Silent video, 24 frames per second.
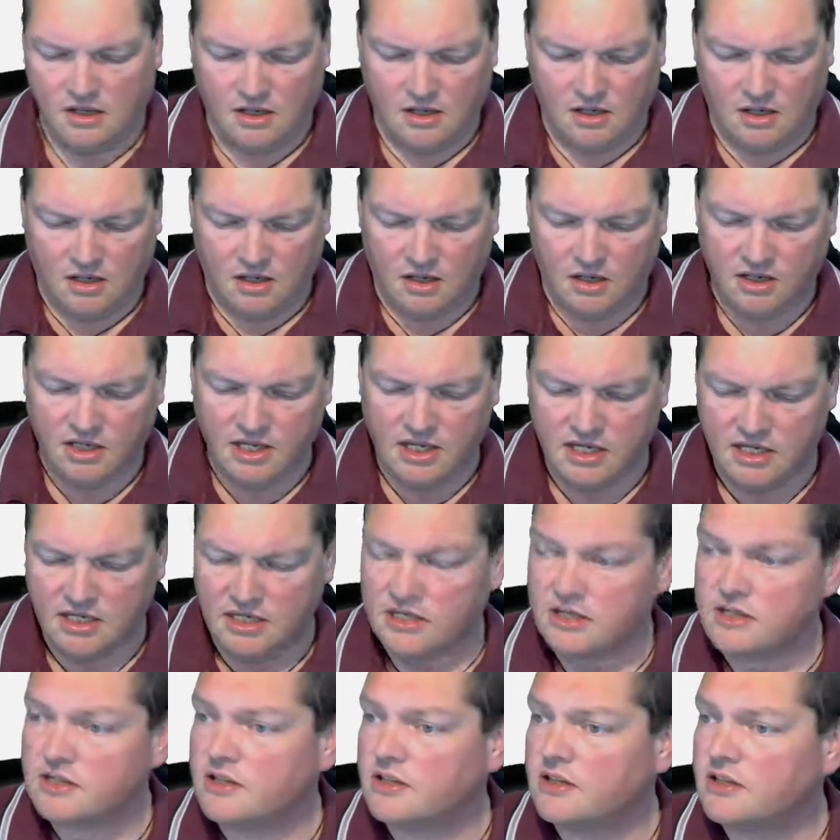Okay,
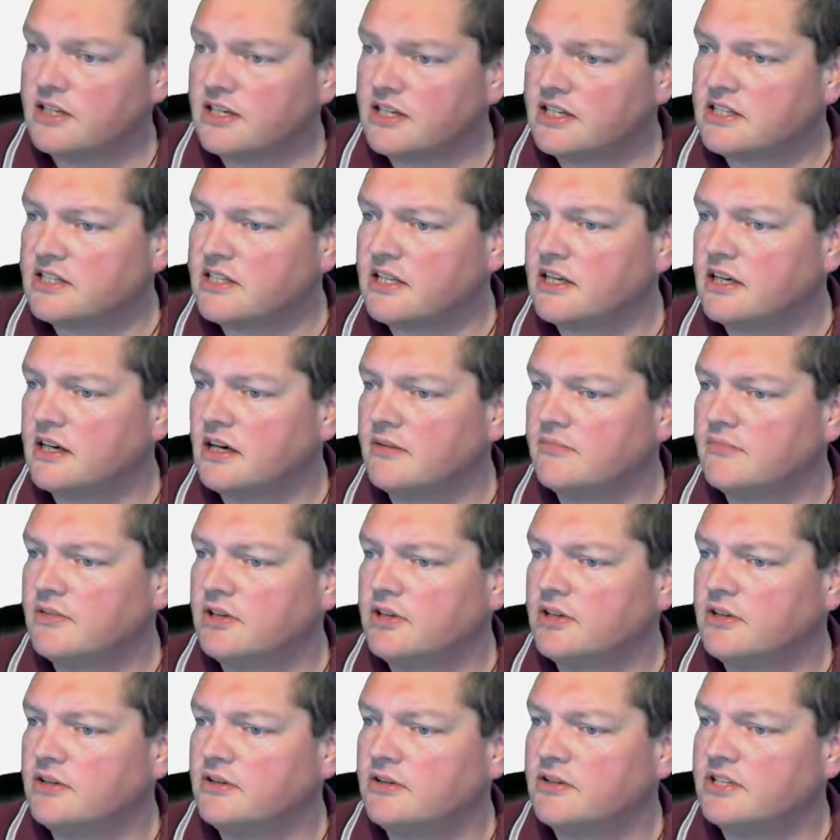so the next thing I'm going
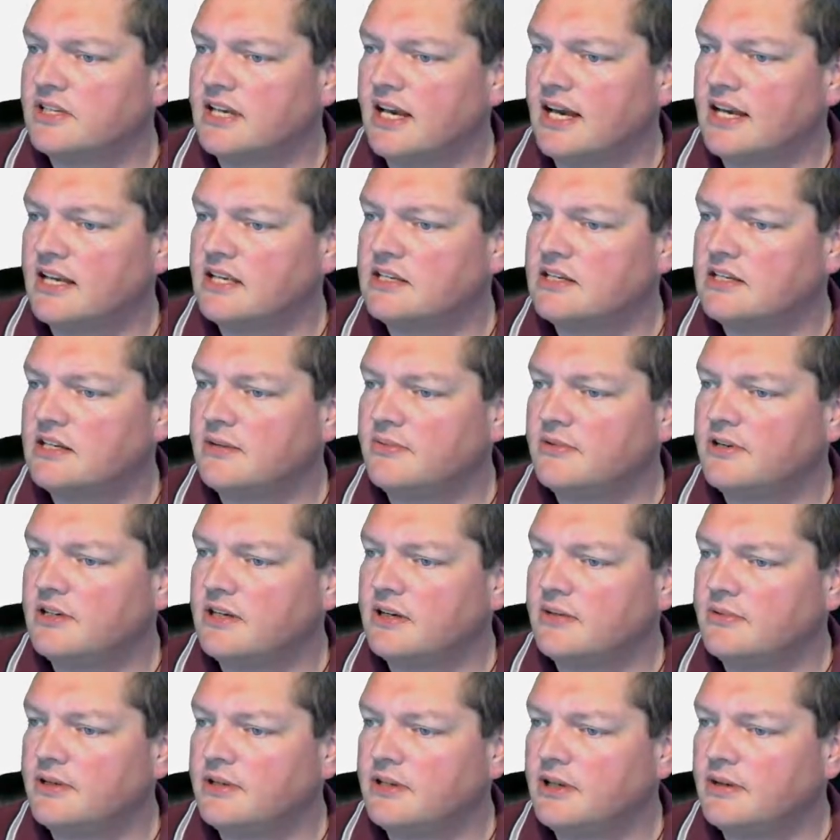to do is, as
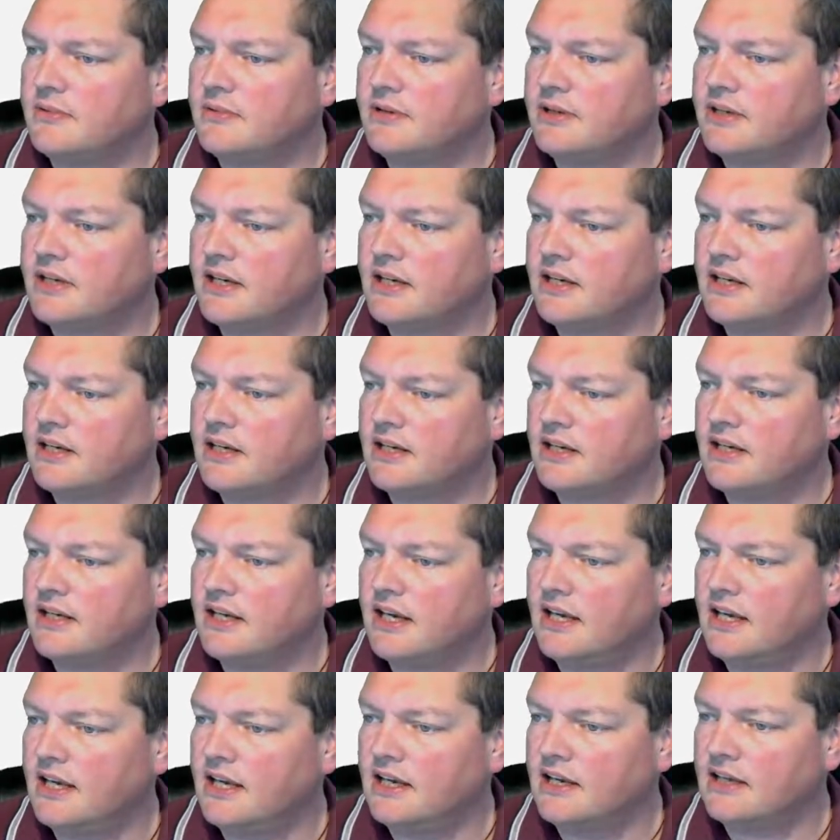www.data
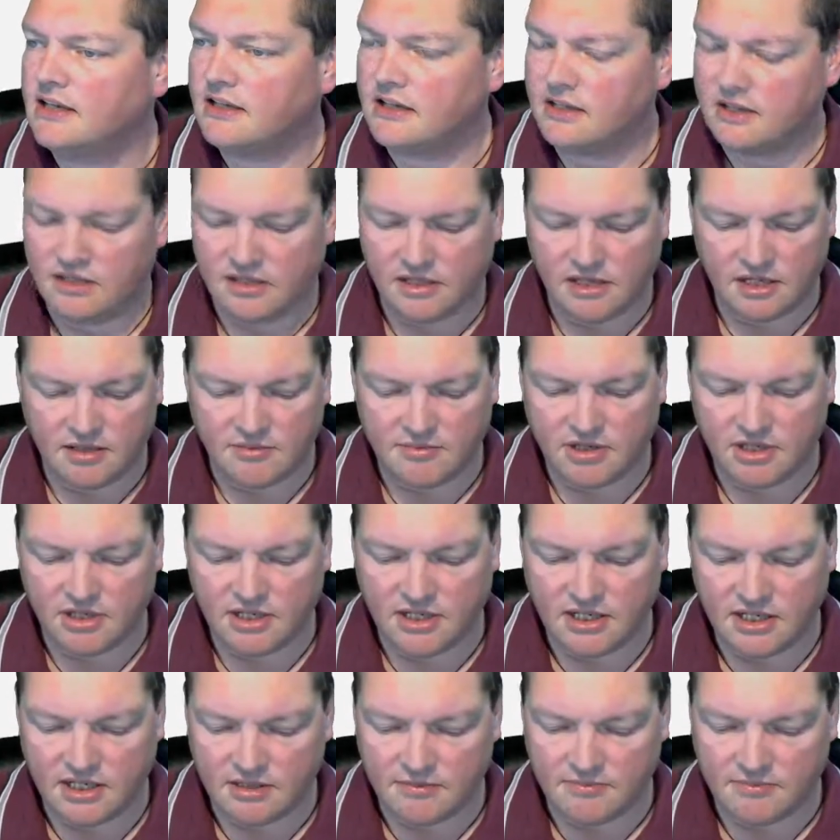again, I'm going
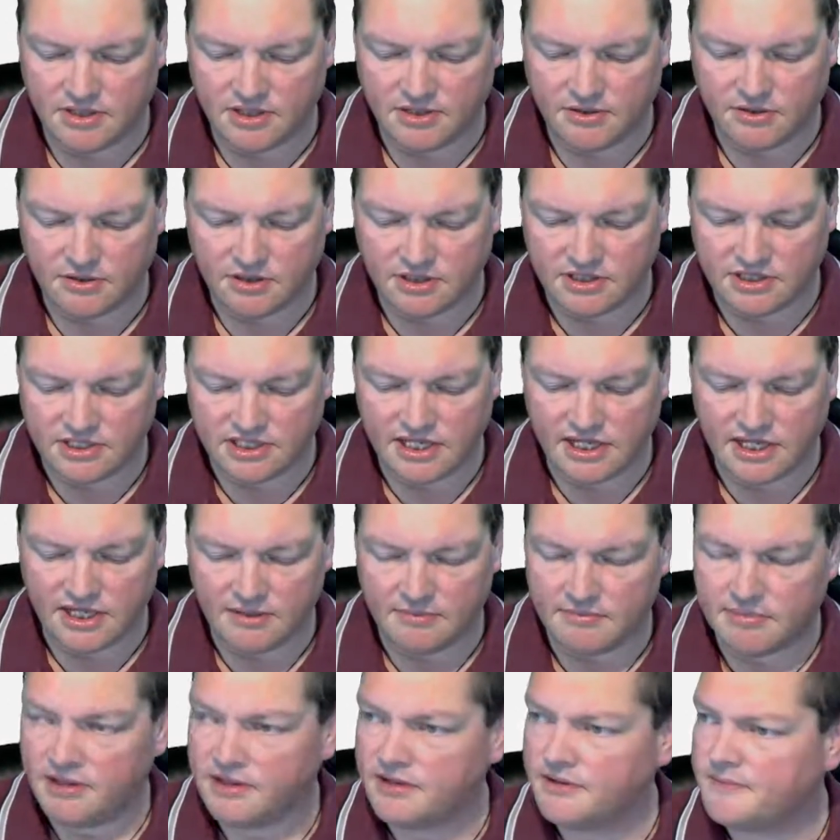to edit my cron
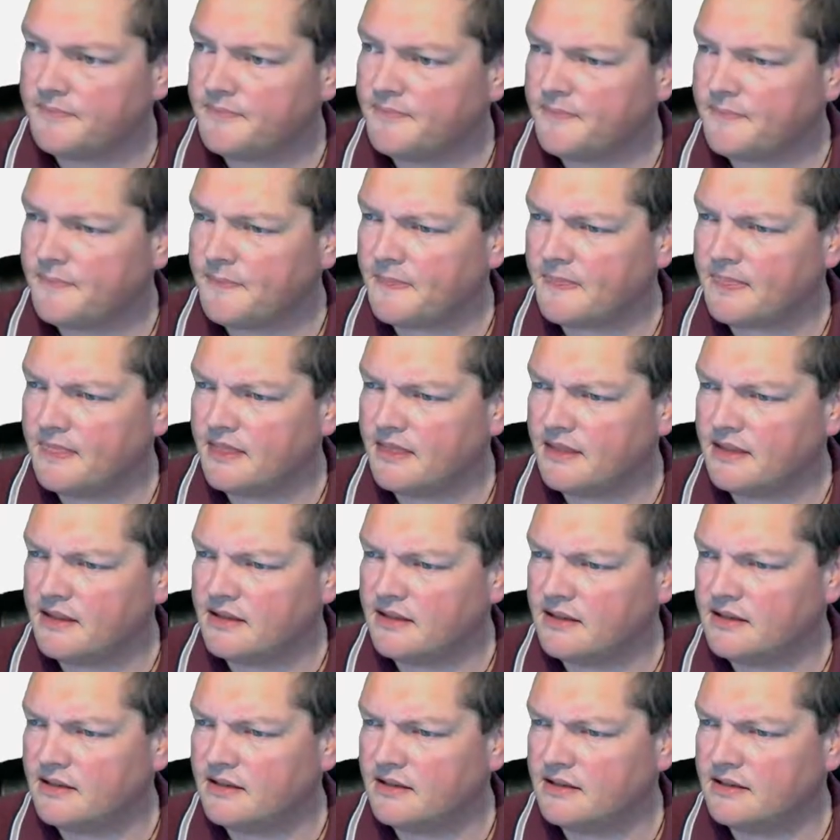tab.
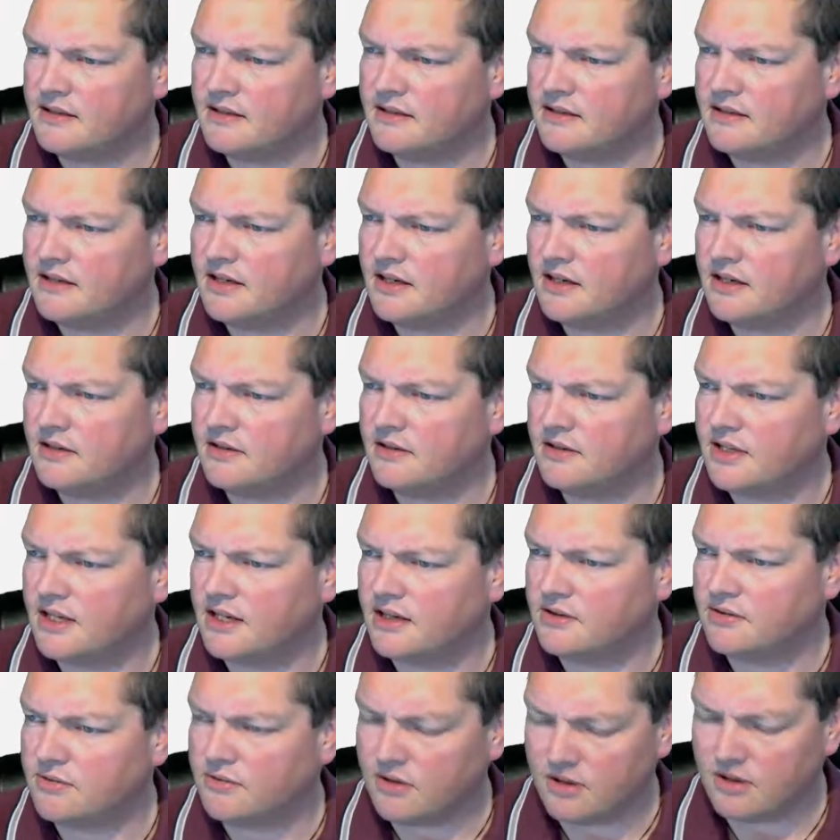Now, that
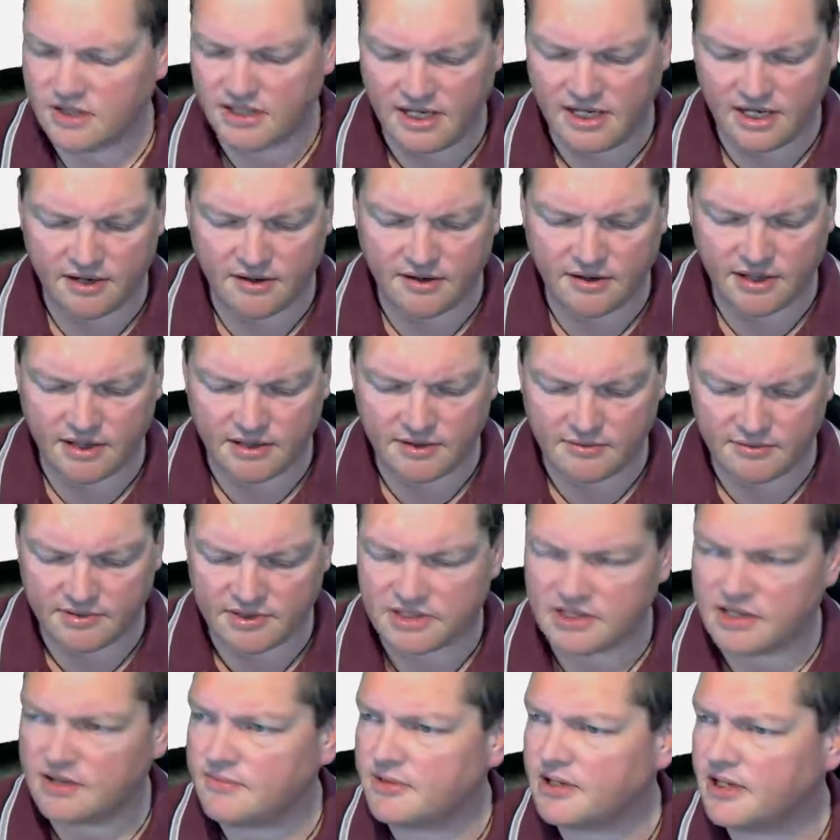cron error that was
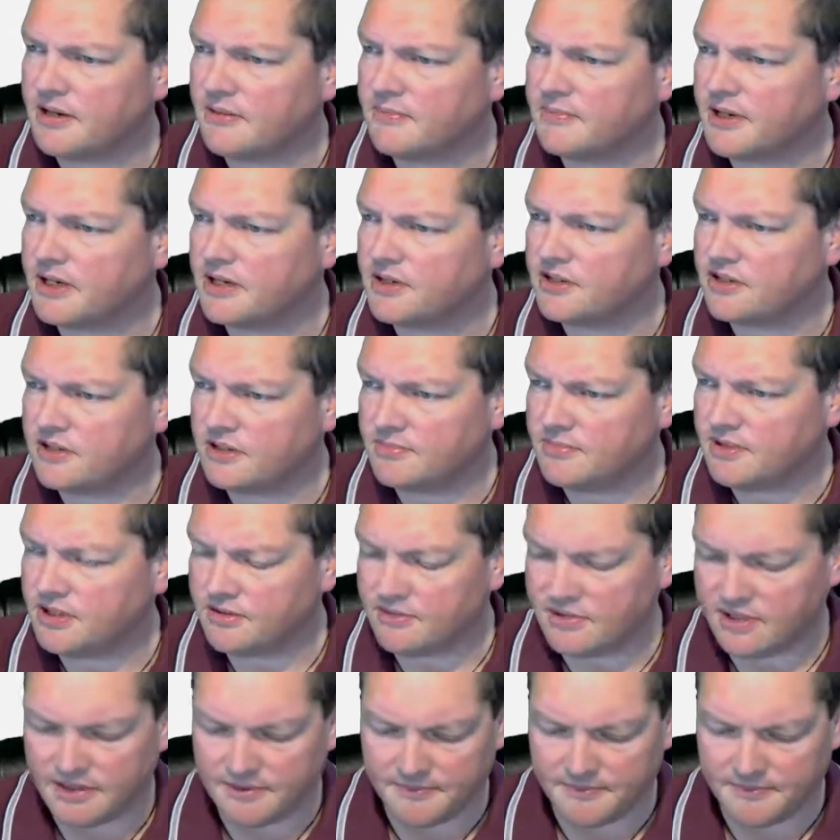coming up, actually, by the way,